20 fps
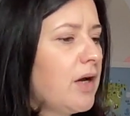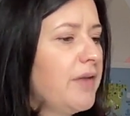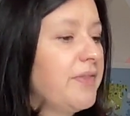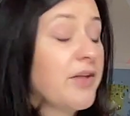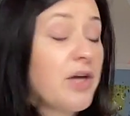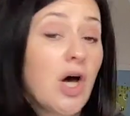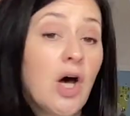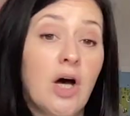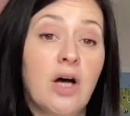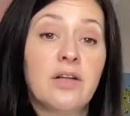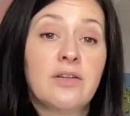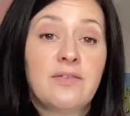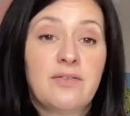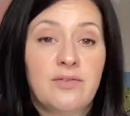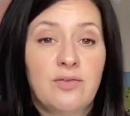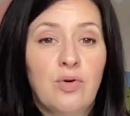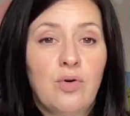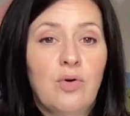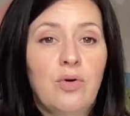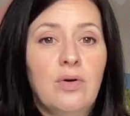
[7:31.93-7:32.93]
in the card
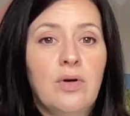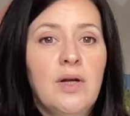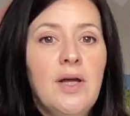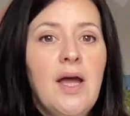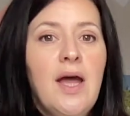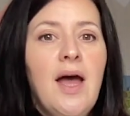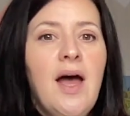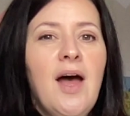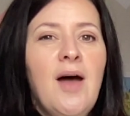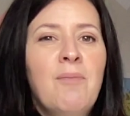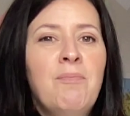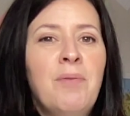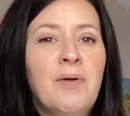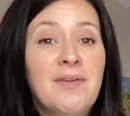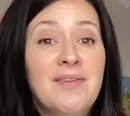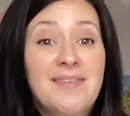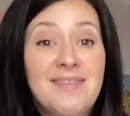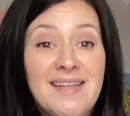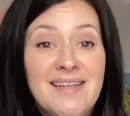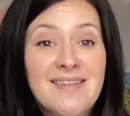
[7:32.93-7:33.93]
store.
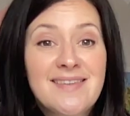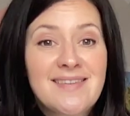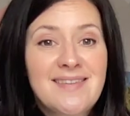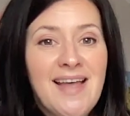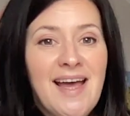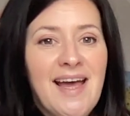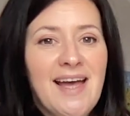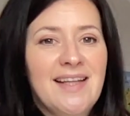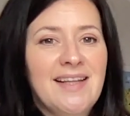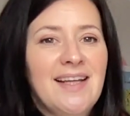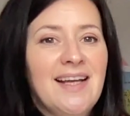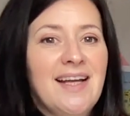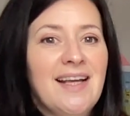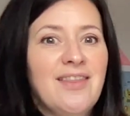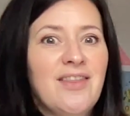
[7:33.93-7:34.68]
But since then,